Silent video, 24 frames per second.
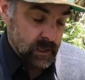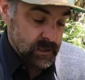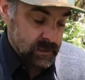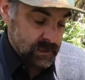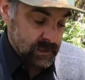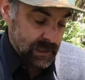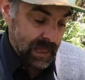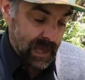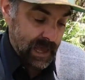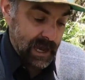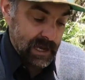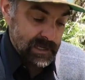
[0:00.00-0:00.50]

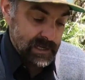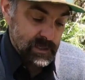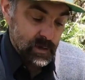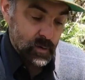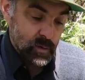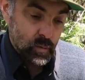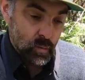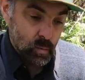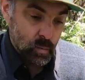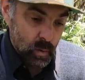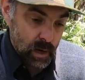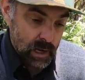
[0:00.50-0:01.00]
/
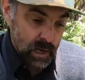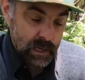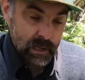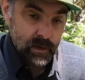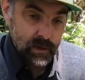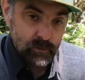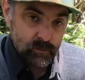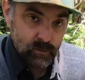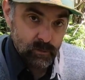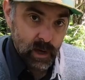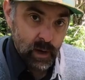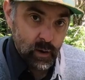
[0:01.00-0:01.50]
waiting
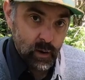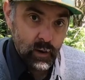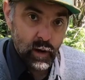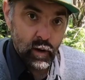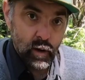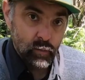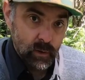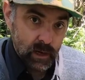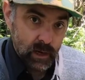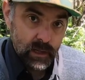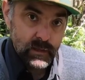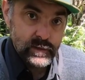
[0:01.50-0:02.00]
out a
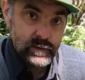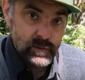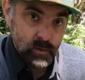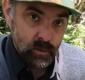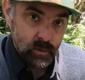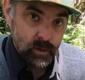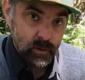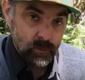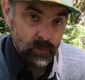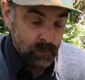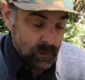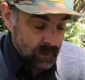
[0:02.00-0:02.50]

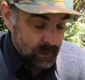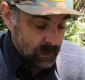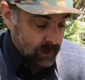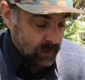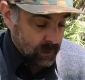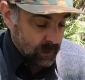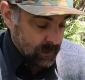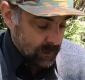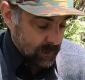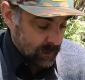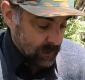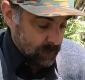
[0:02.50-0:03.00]
rainstorm
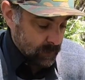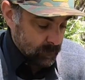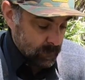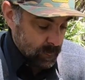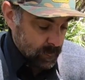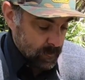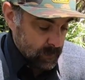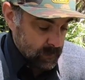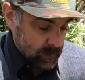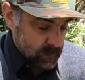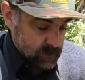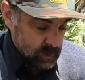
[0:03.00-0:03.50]

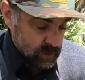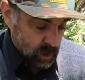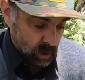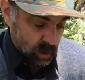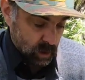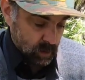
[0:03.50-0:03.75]
tarp.